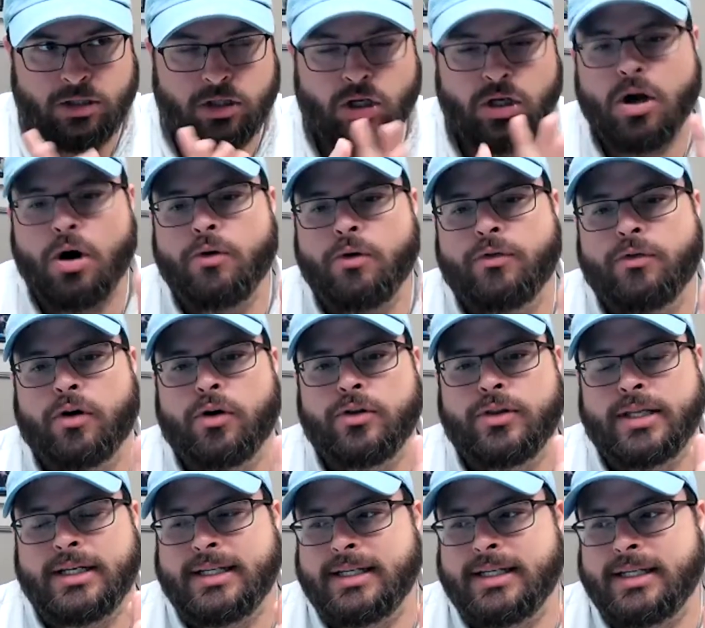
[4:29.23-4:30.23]
Look over
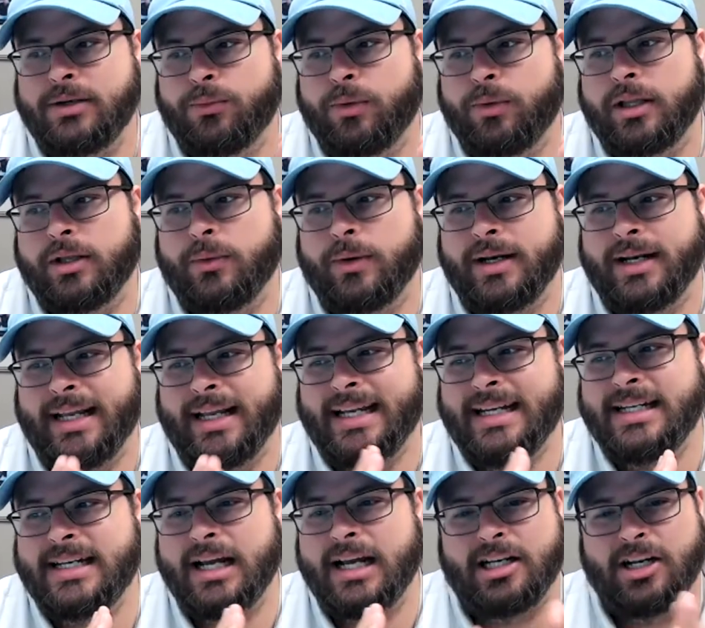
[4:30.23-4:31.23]
really what
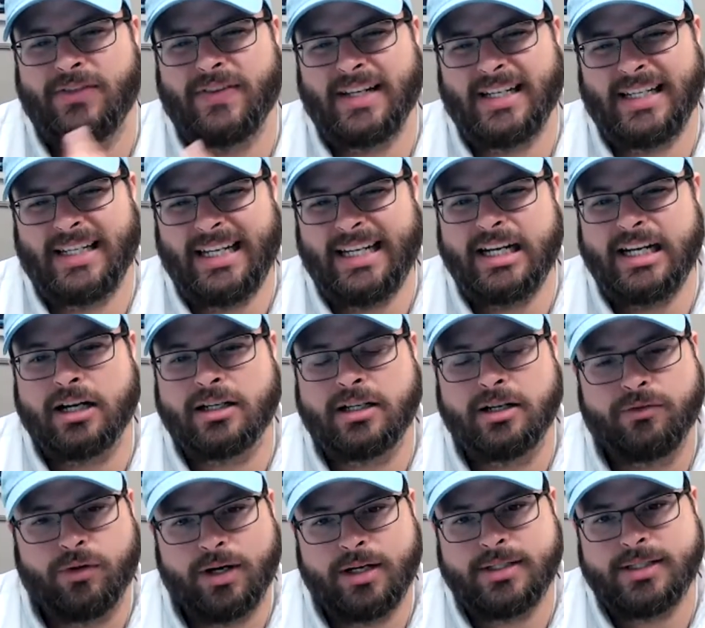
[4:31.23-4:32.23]
inductive and
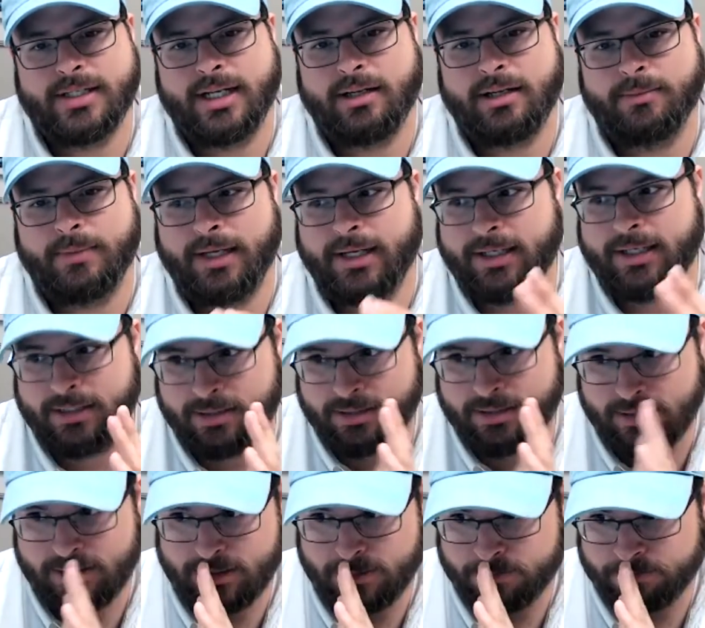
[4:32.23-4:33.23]
deductive reasoning
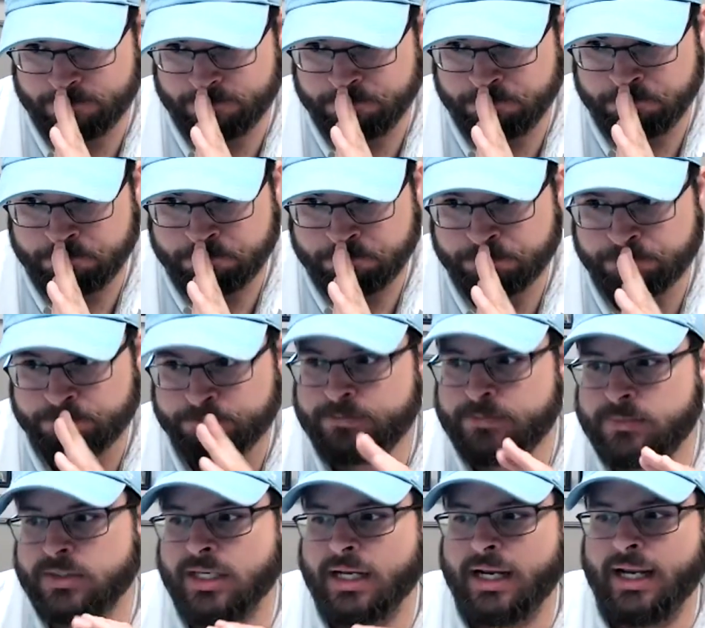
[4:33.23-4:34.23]
means.
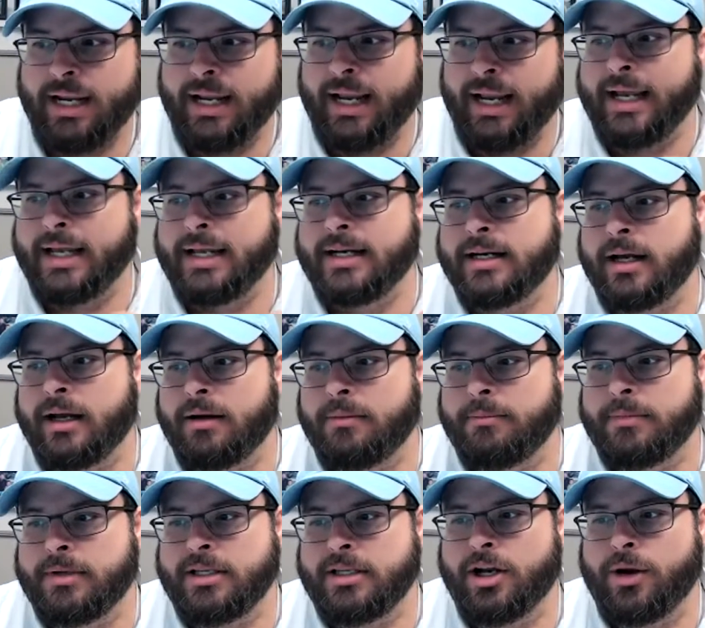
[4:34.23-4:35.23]
And,
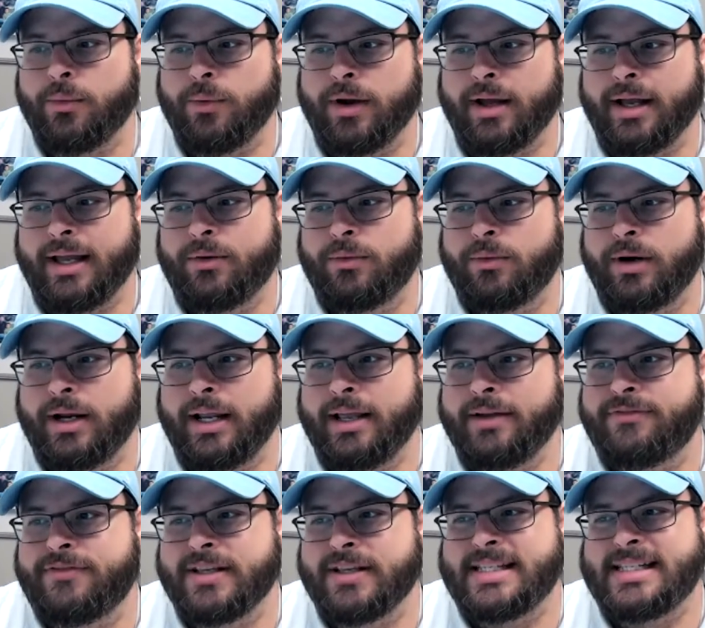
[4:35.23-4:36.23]

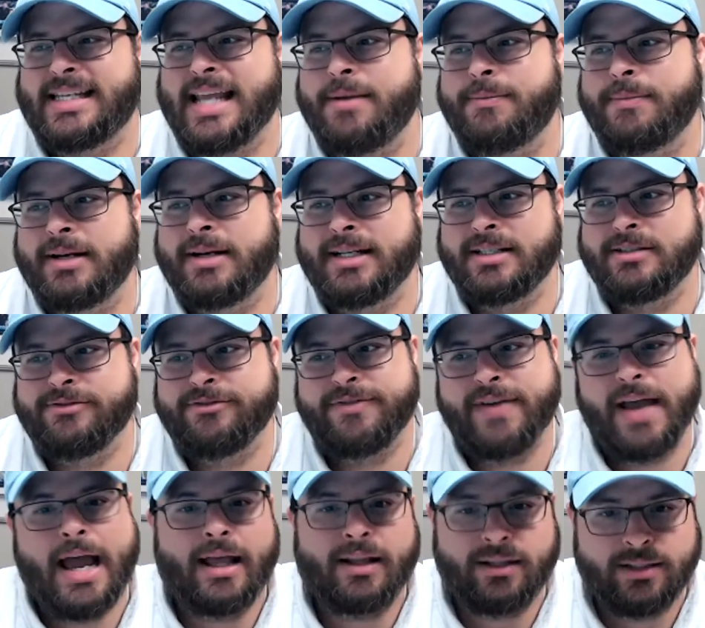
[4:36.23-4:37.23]
if a statement is
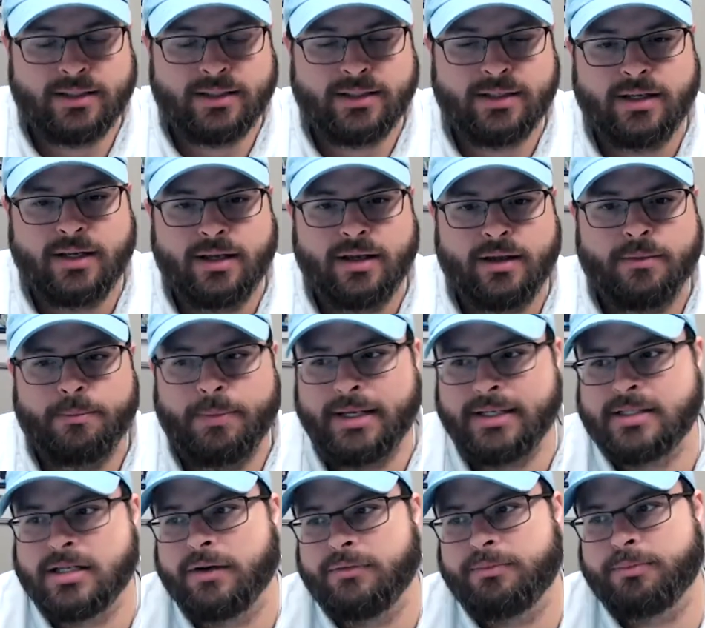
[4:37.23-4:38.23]
valid
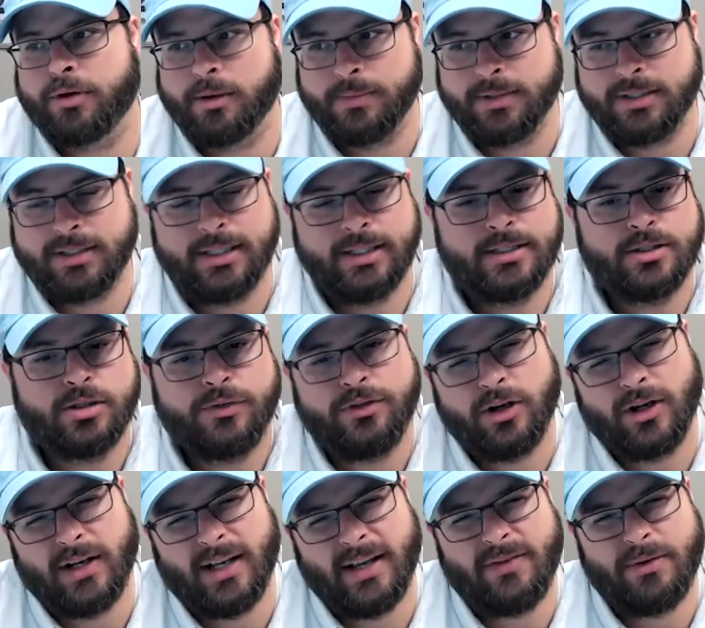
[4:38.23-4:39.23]
based off premises. So if
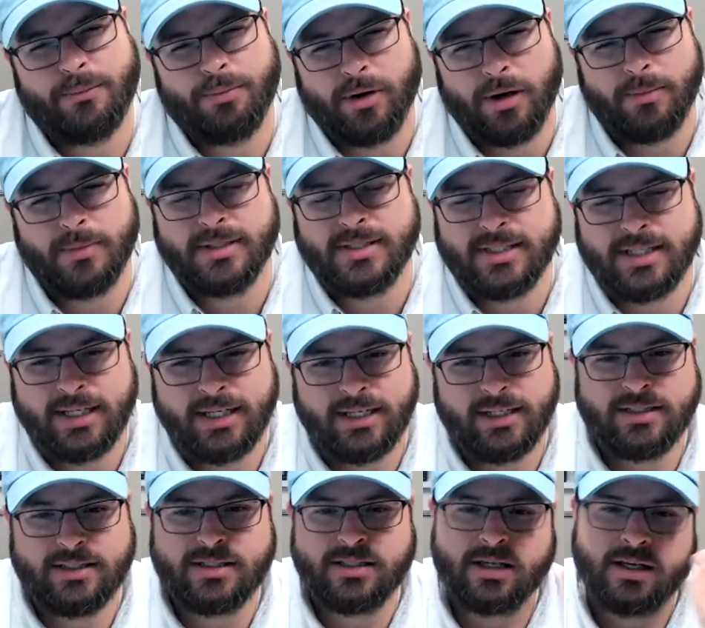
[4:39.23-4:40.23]
you're given
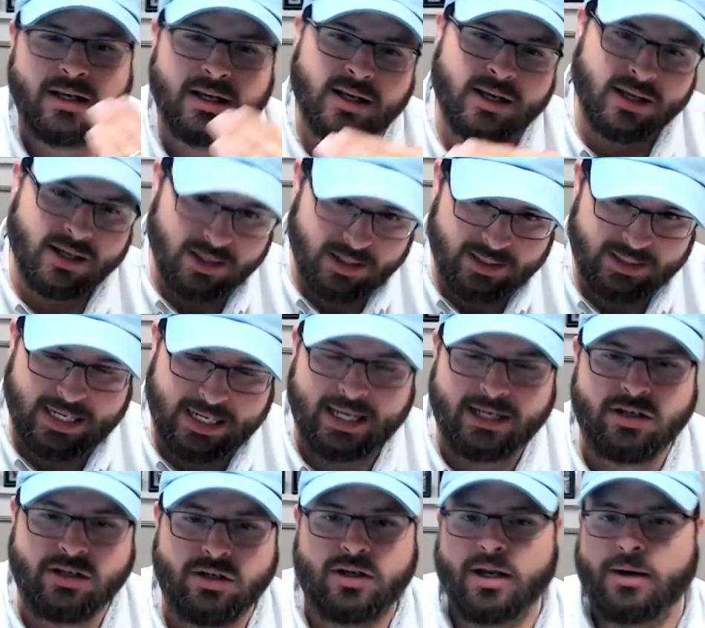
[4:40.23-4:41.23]
premises,
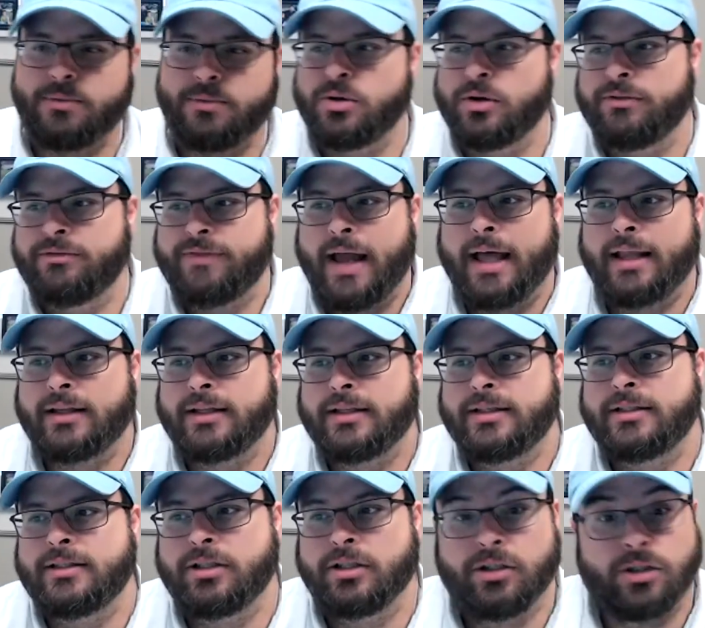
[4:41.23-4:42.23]
can you come to a
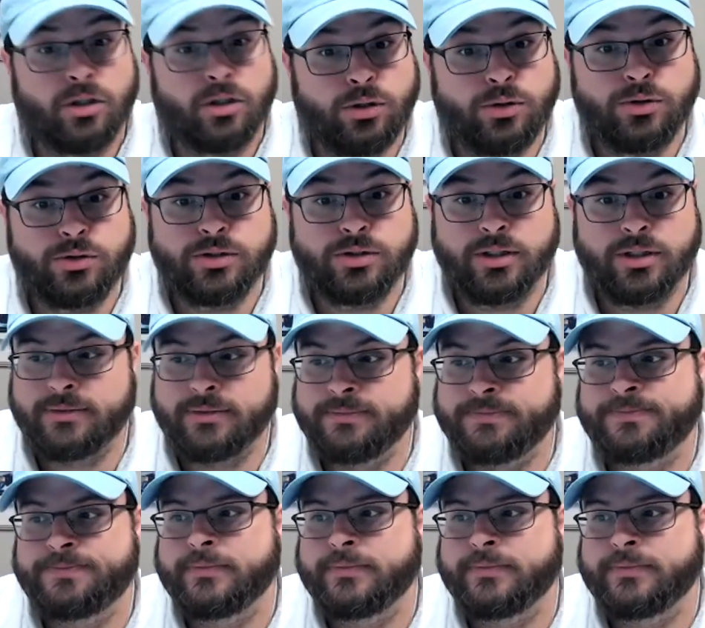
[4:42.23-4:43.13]
valid conclusion?